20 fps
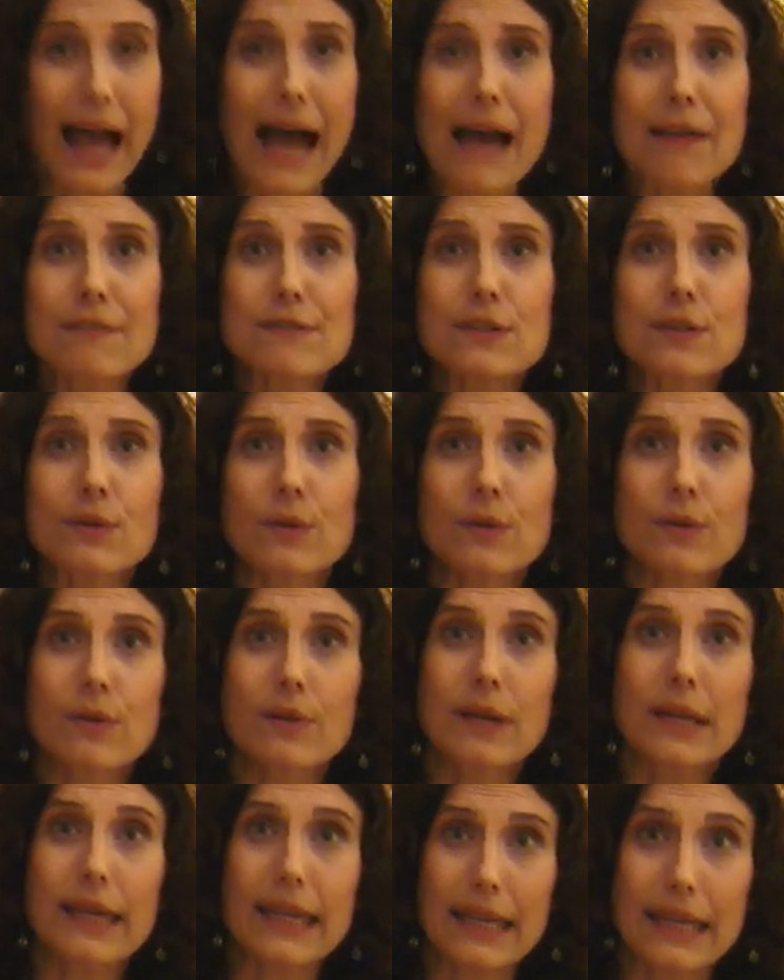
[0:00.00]

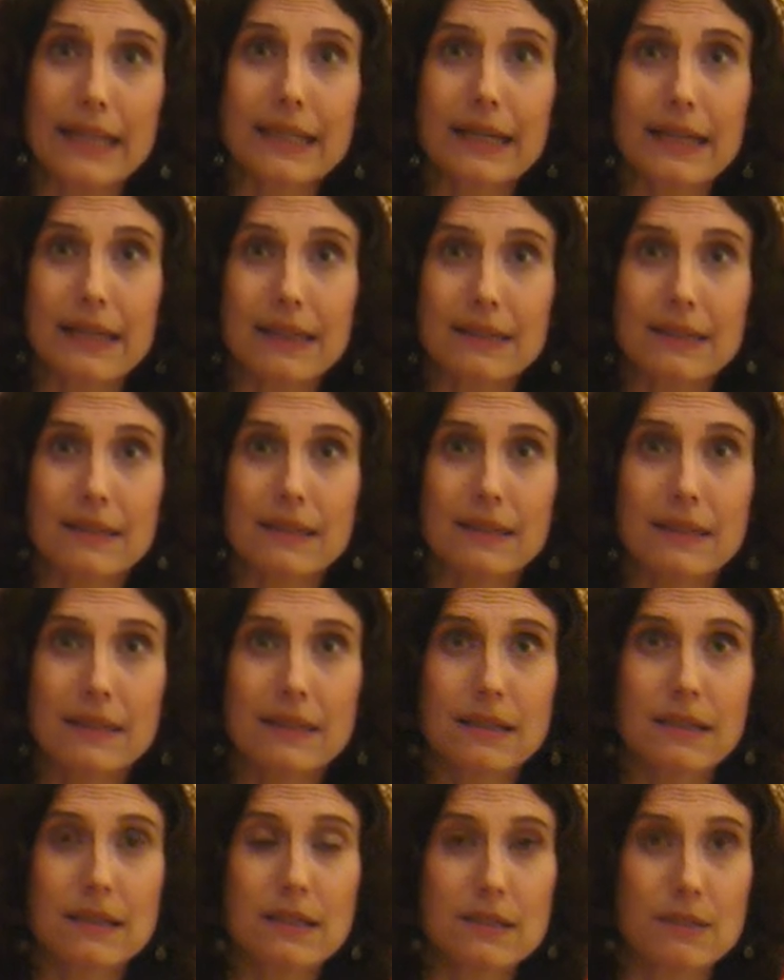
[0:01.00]
after Ingrid
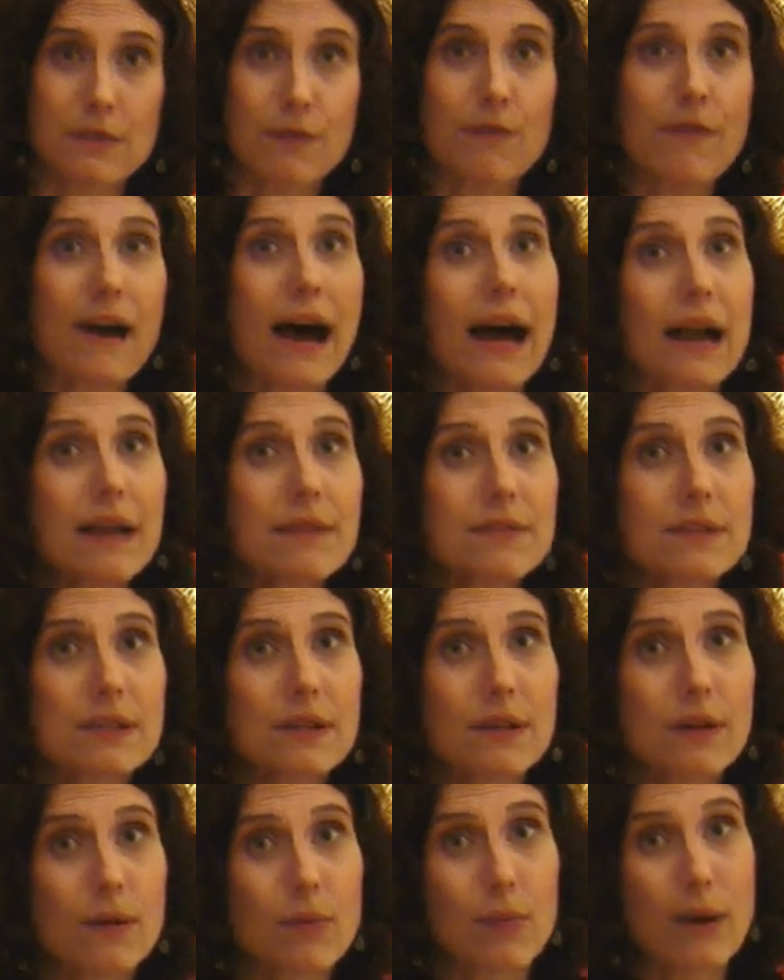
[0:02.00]
survived,
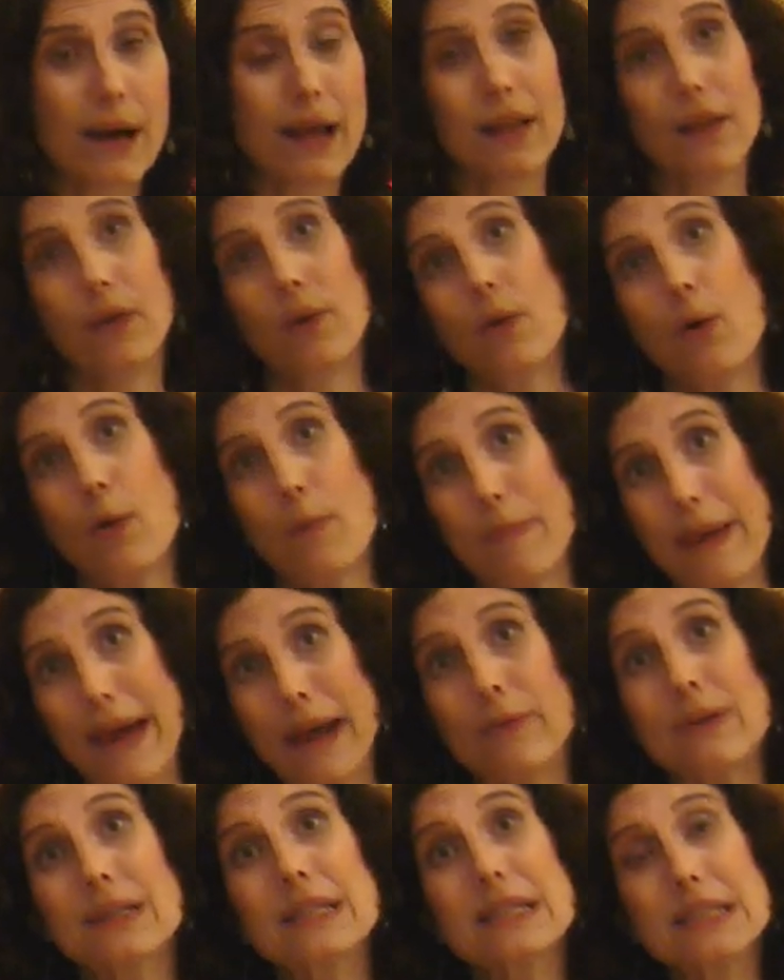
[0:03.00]
while her
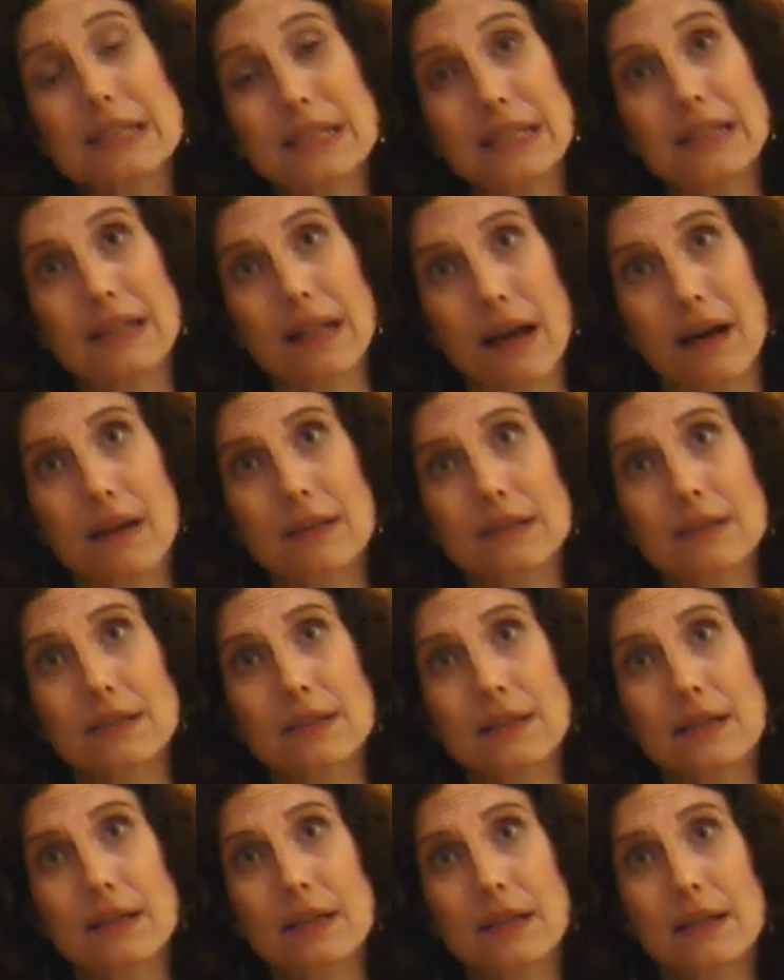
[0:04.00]
parents did
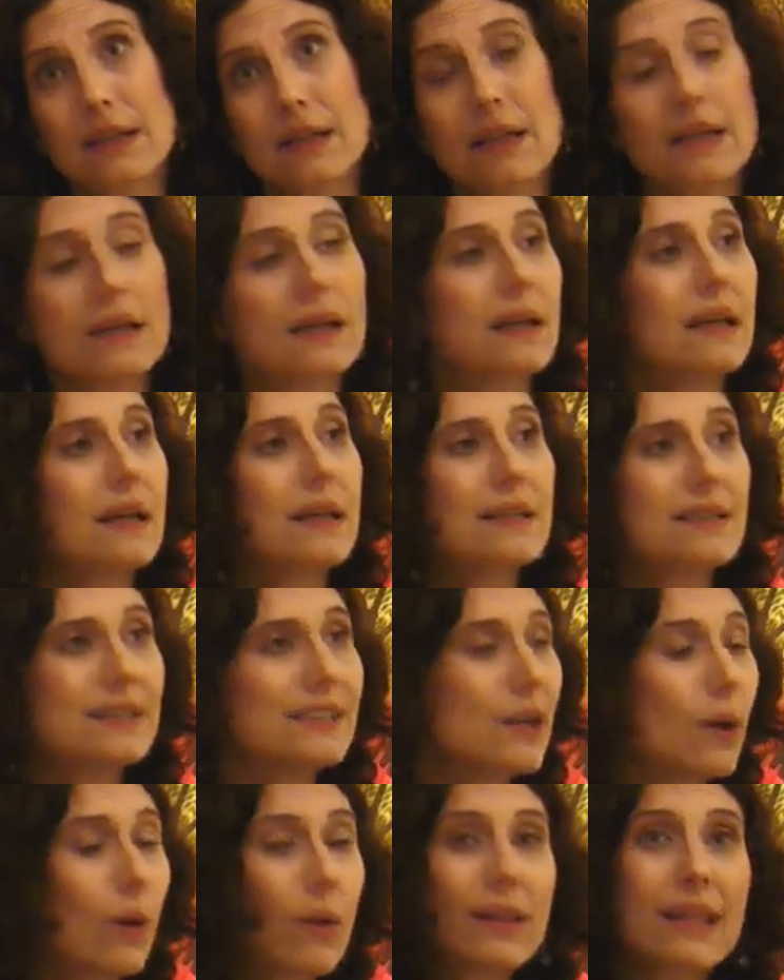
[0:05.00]
not,
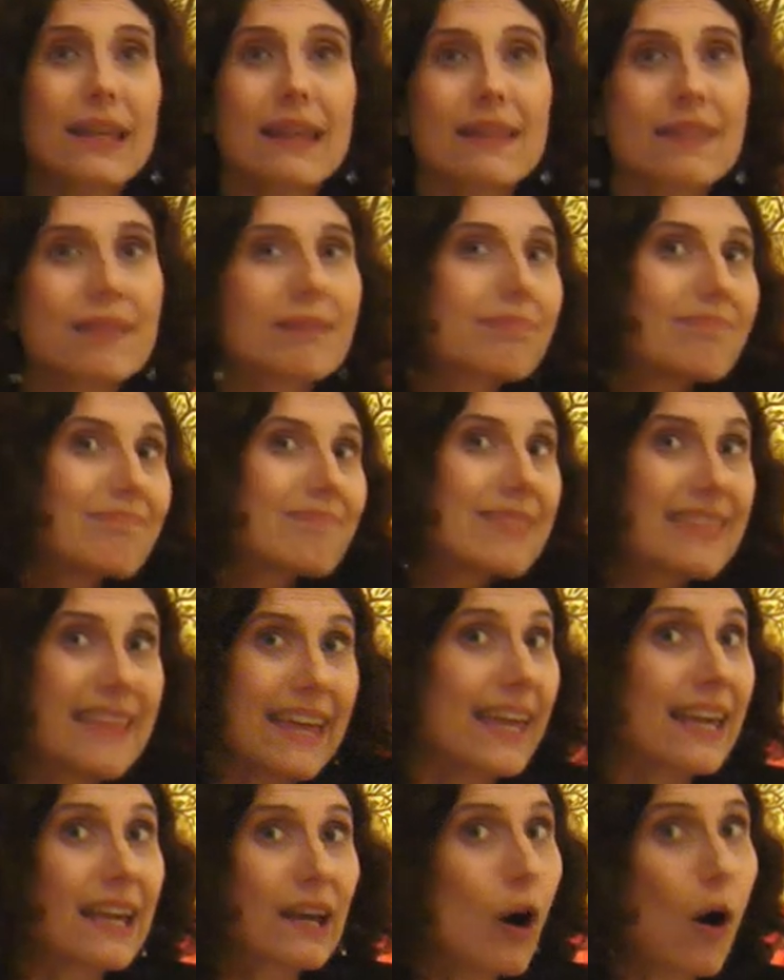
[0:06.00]
the only
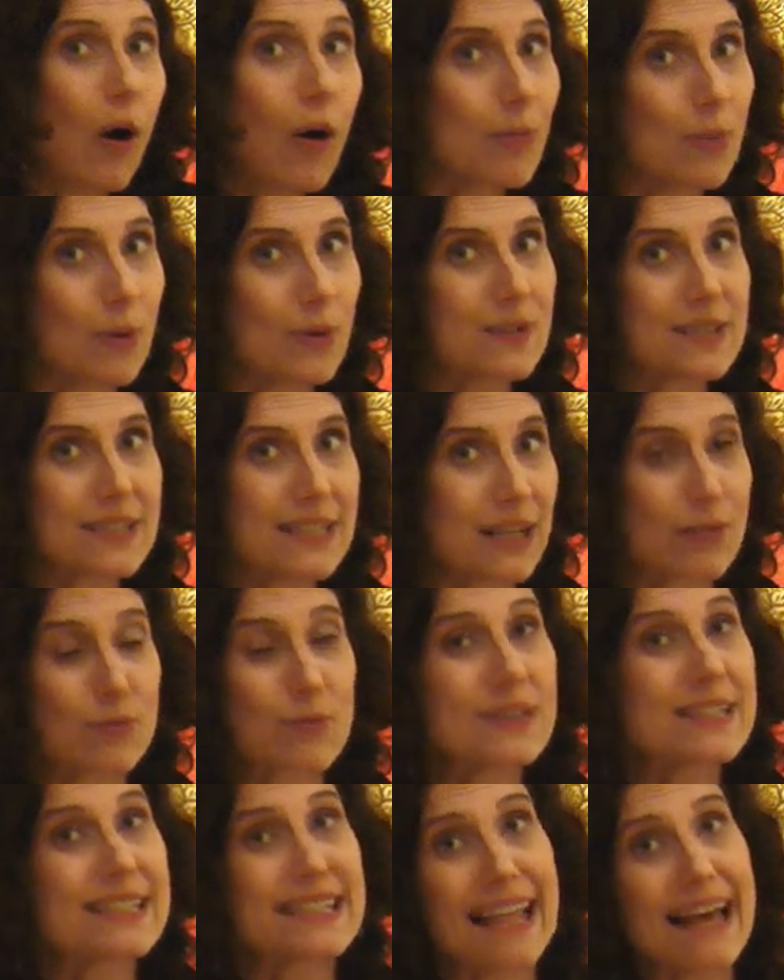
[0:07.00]
thing almost
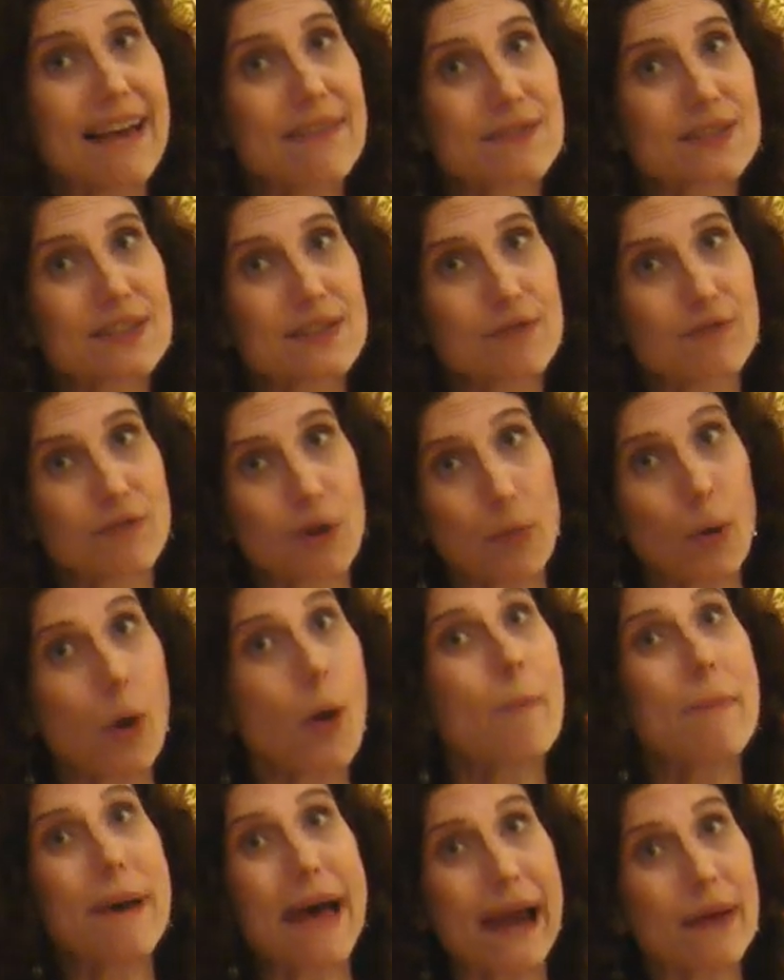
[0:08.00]
that was left from
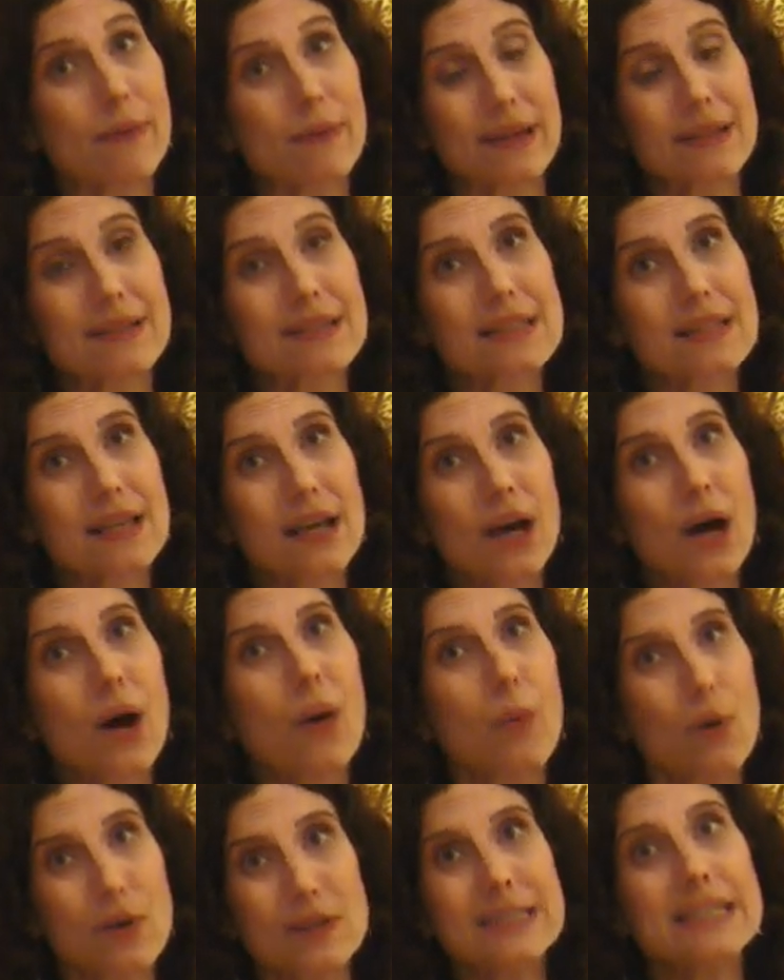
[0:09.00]
her parents
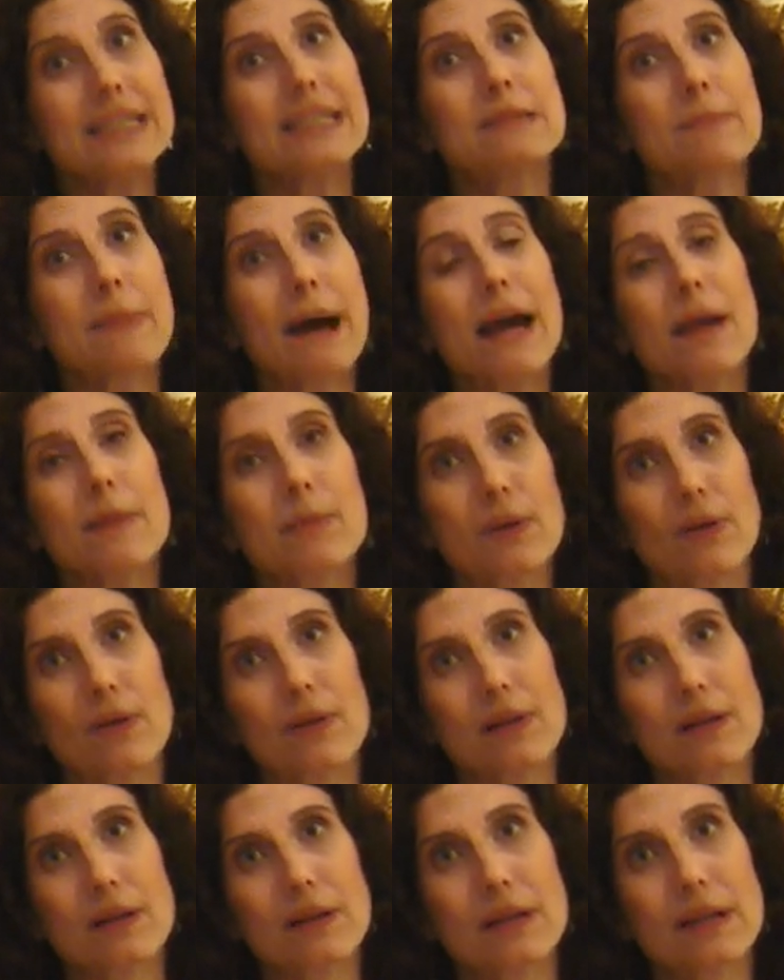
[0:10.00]
was this
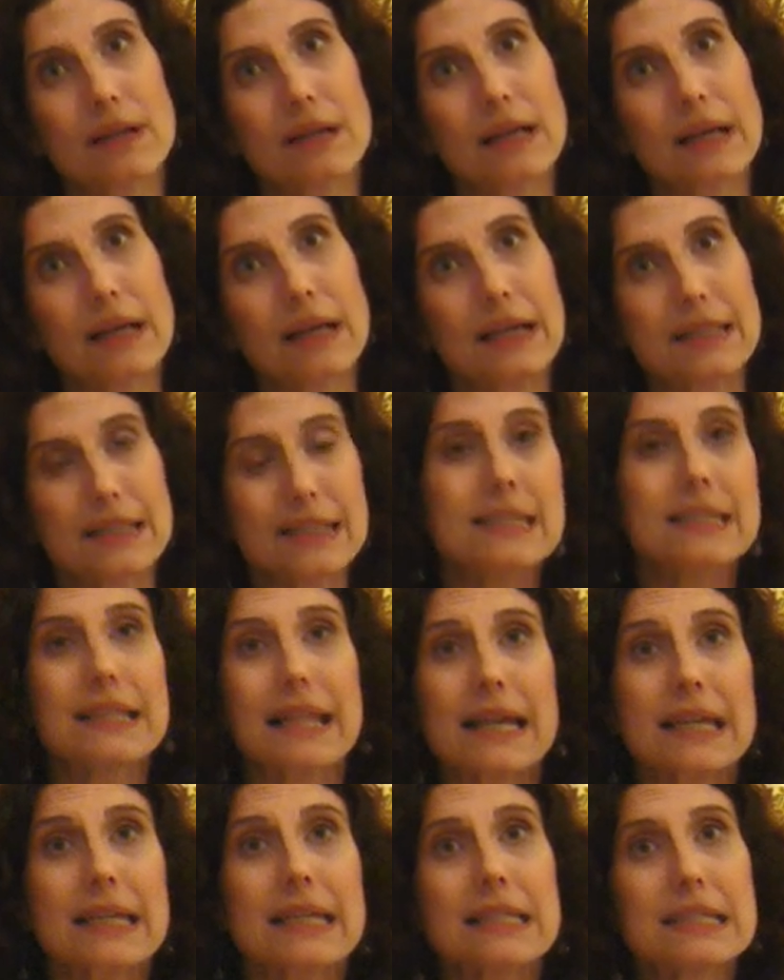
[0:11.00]
Bible, this
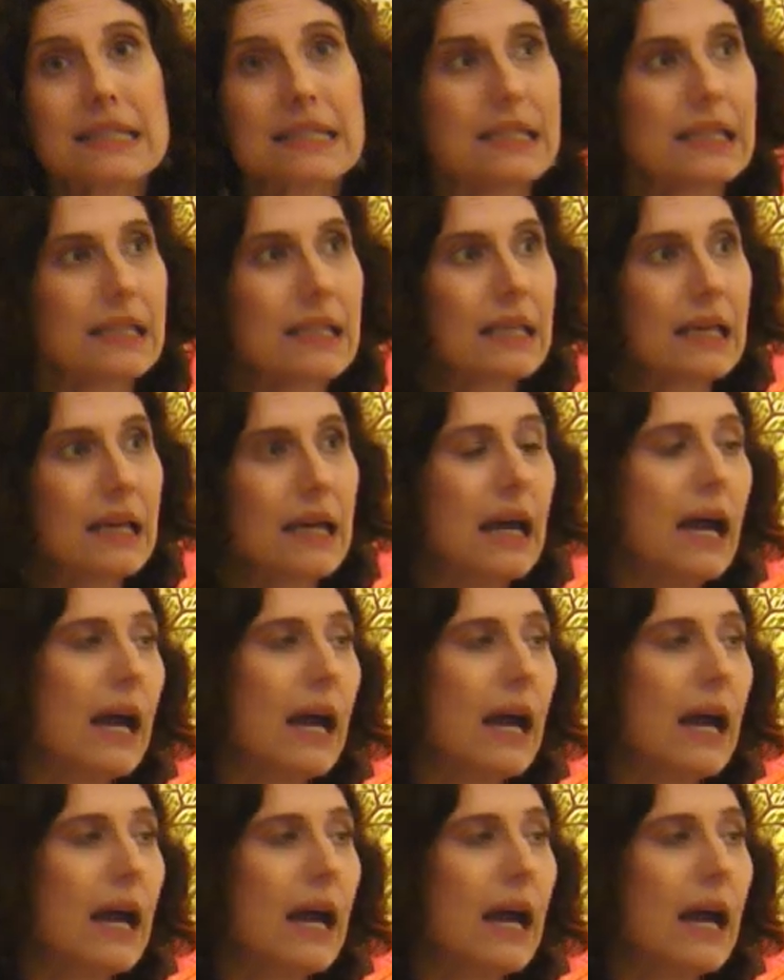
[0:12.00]
legacy.